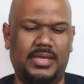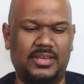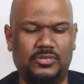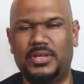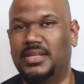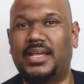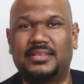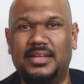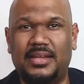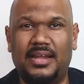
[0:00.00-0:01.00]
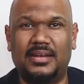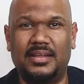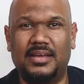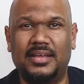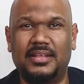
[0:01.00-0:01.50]
okay, so it detected
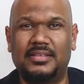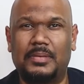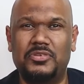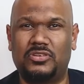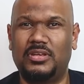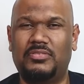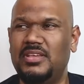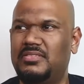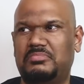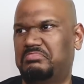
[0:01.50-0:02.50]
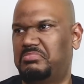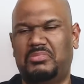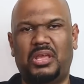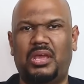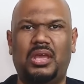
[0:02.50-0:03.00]
that the temperature increased
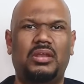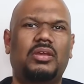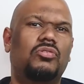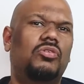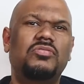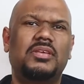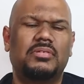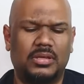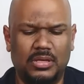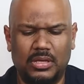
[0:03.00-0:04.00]
and I could close it.